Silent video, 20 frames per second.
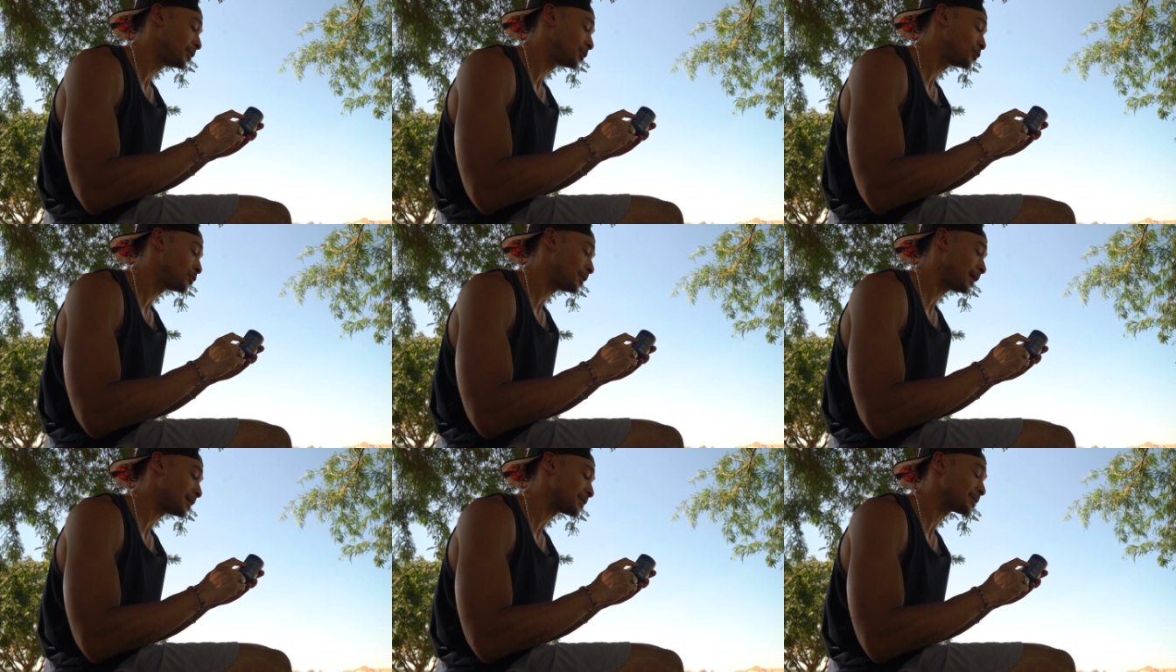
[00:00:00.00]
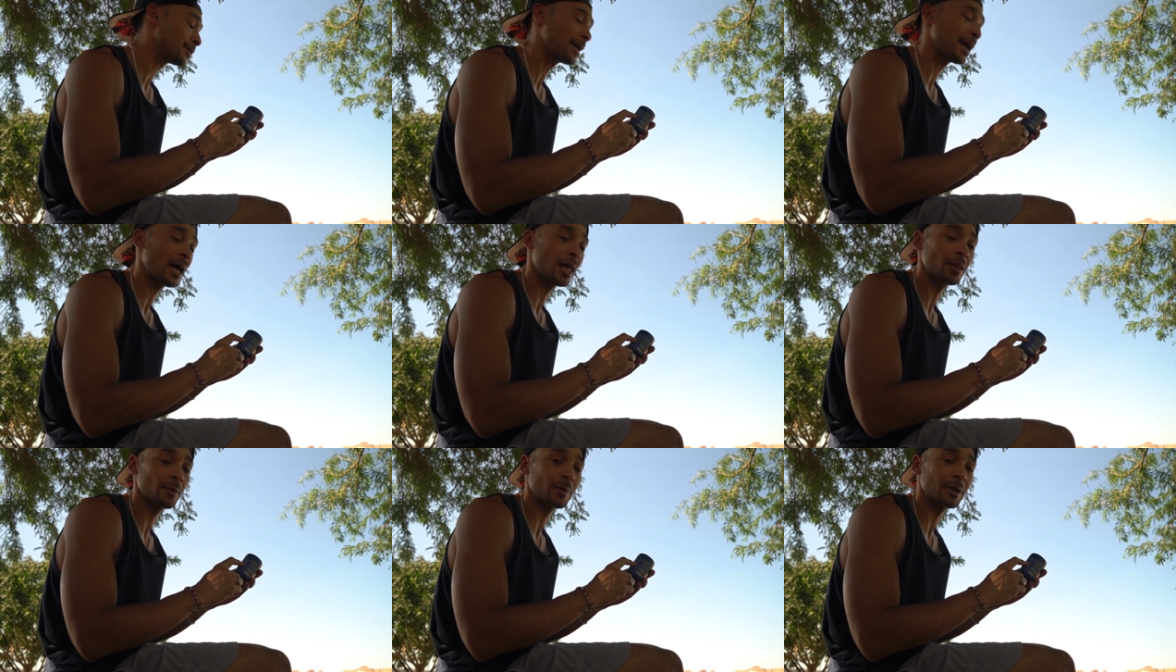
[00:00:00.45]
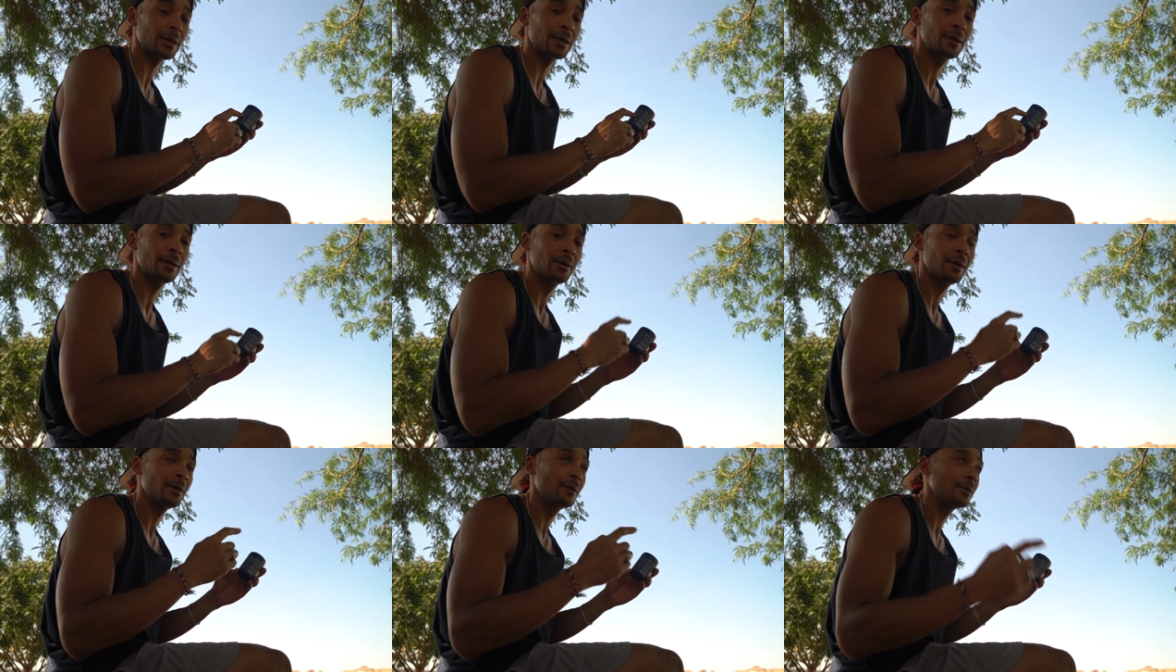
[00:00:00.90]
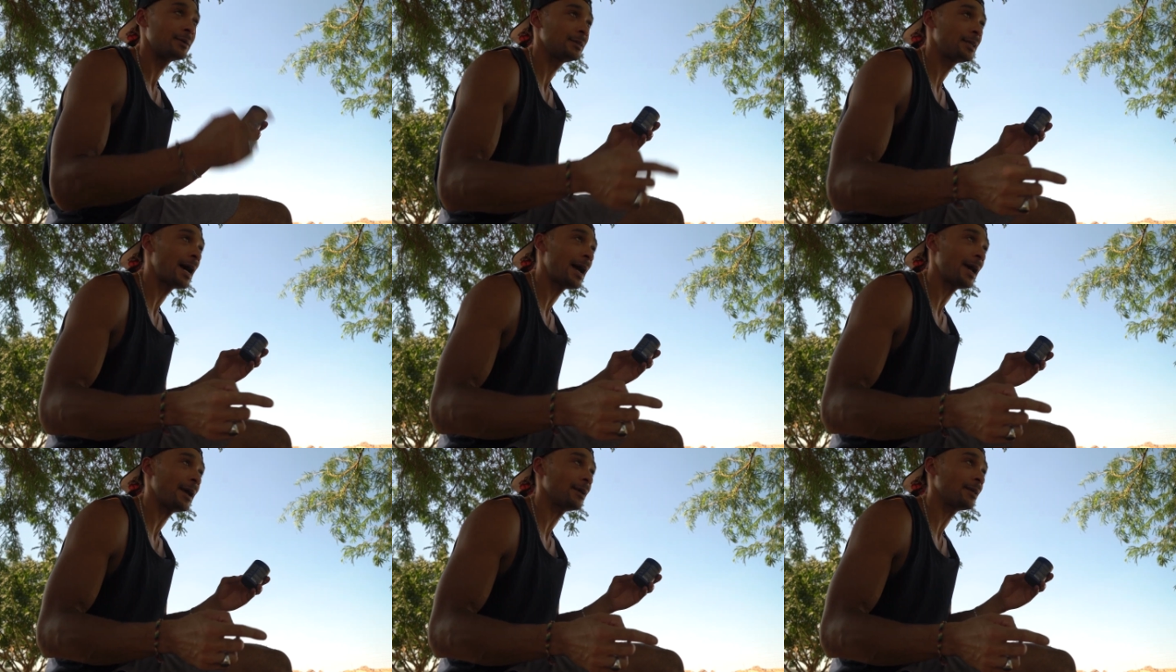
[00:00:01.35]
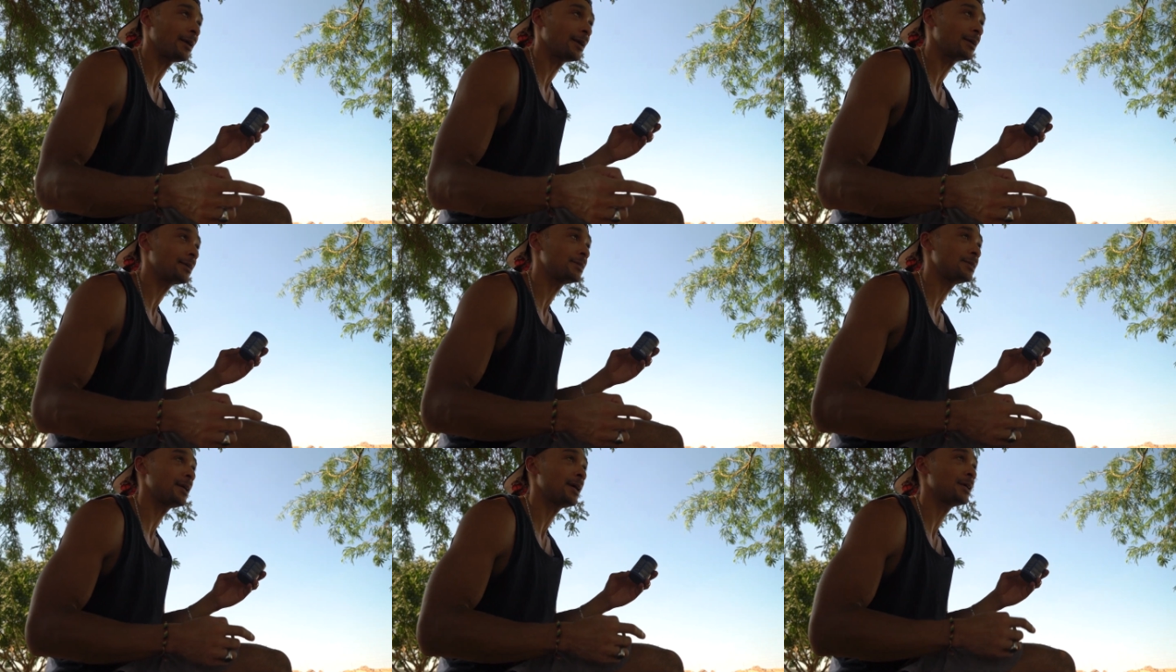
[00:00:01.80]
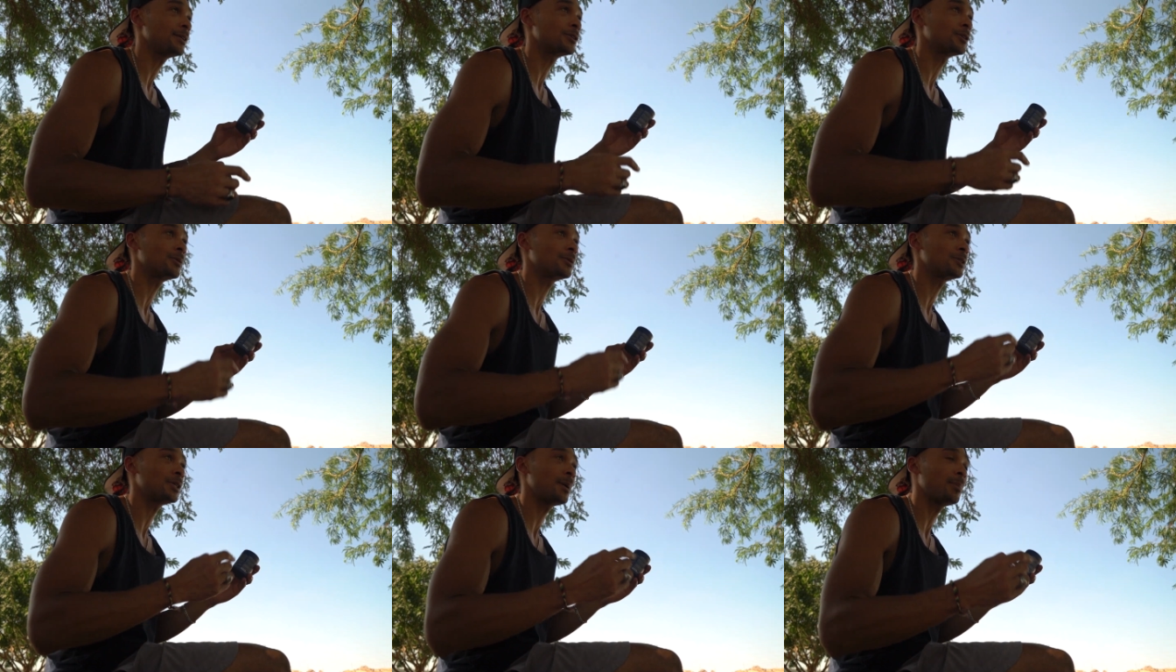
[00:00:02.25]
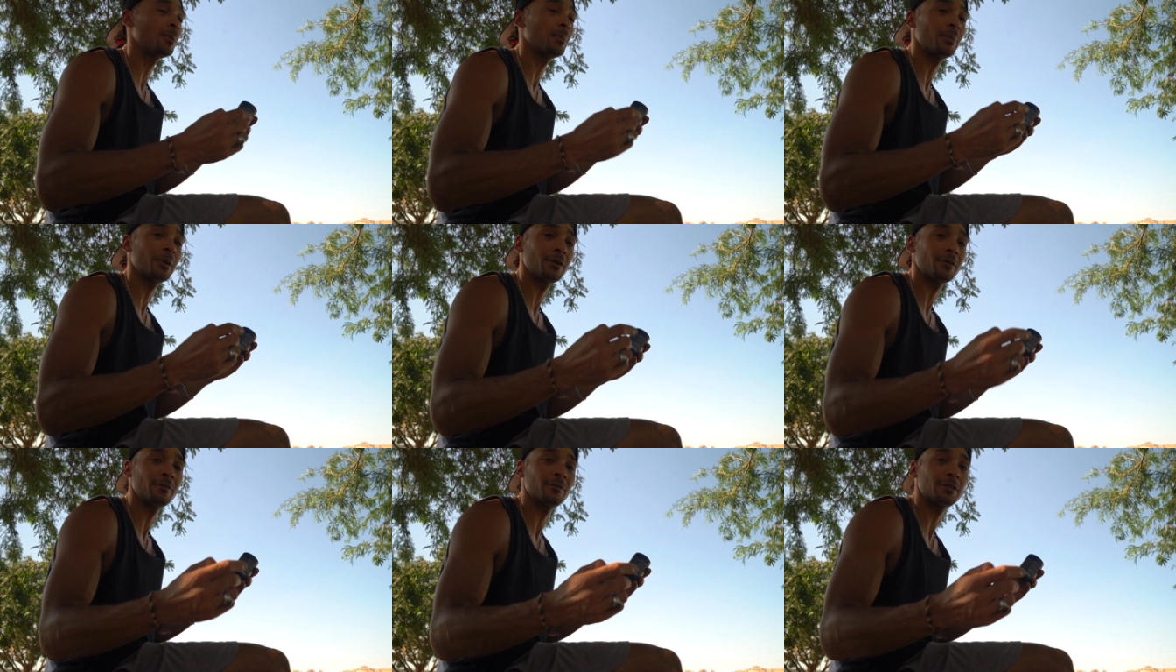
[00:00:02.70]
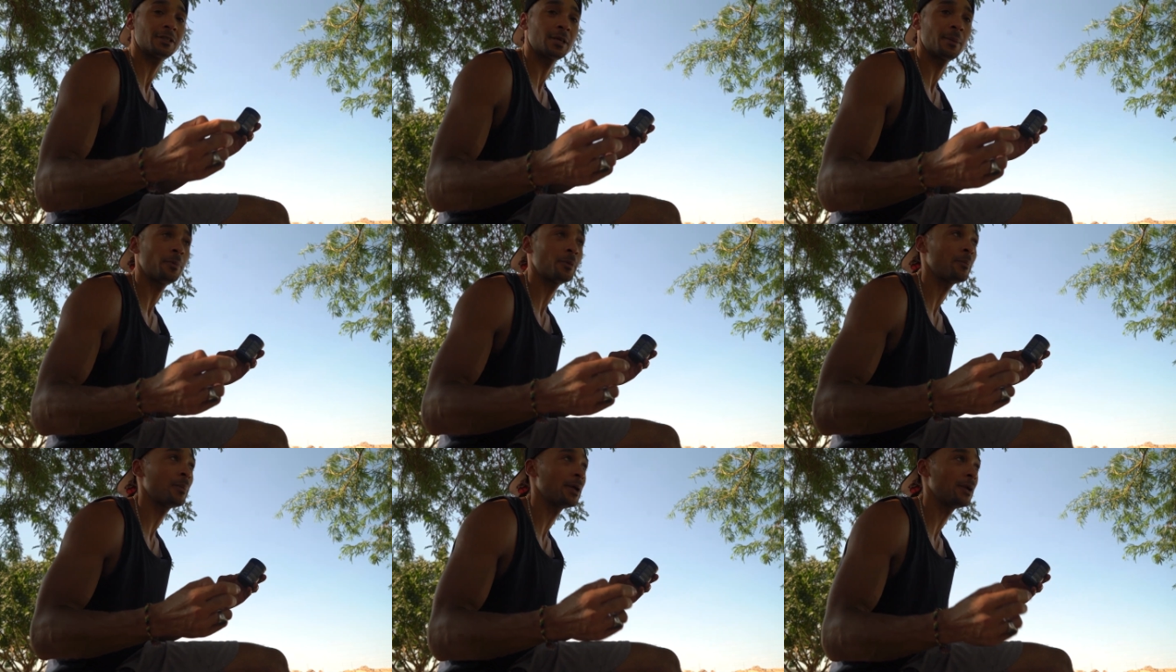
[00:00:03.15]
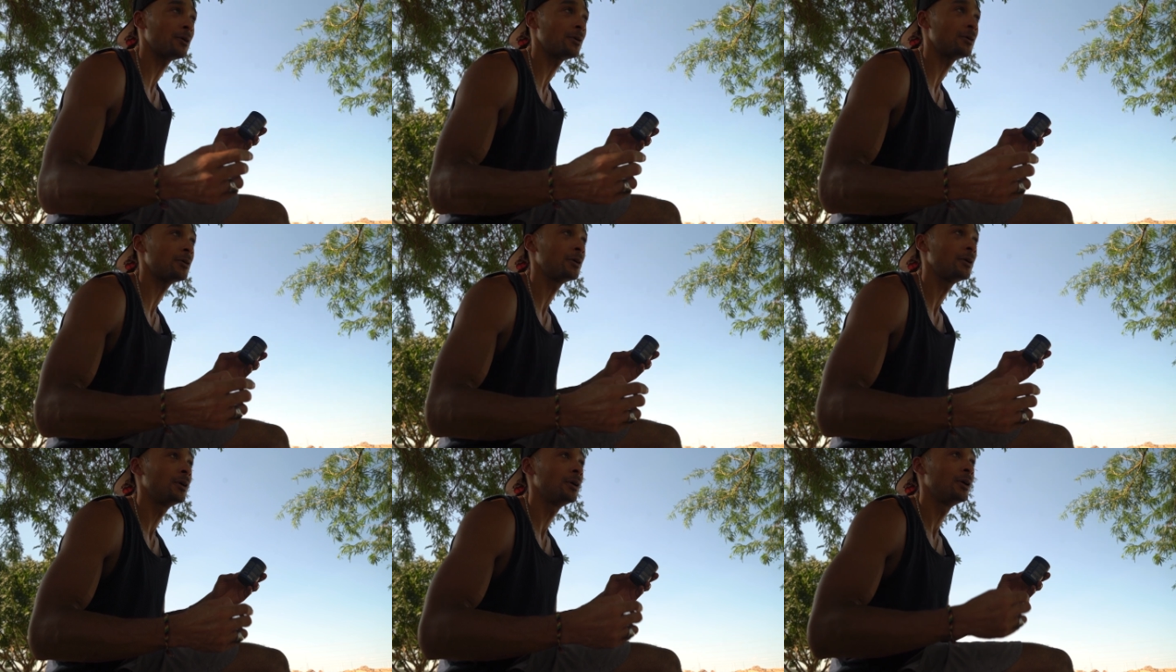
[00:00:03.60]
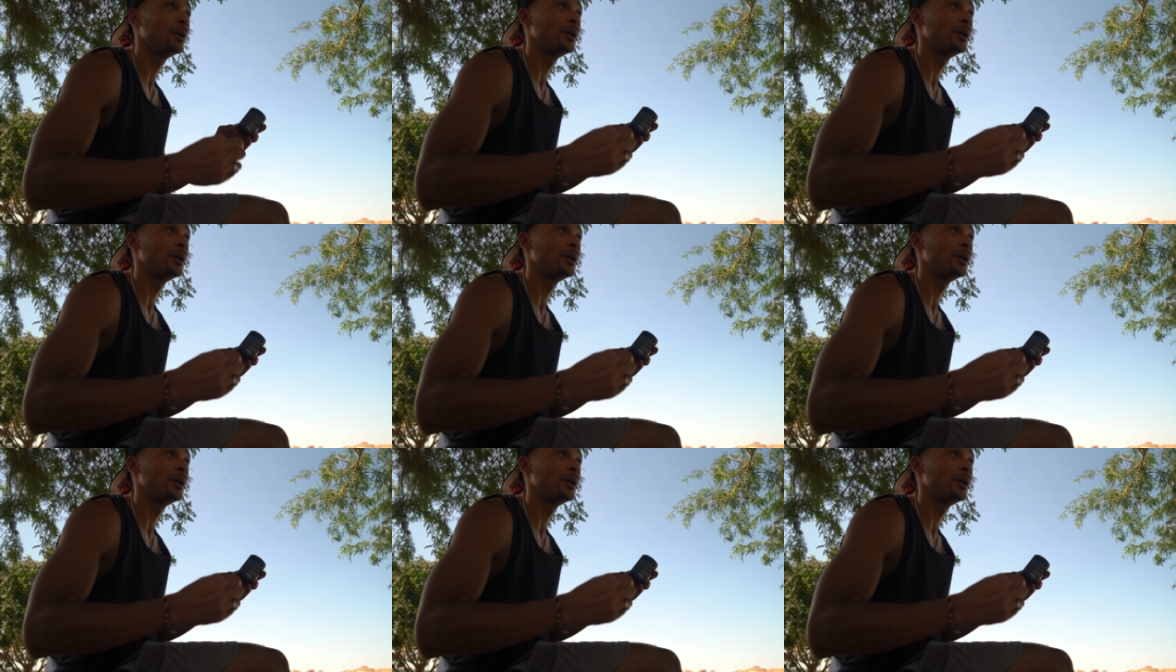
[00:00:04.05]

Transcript: 2000 calorie diet like i said so a supplement supplemental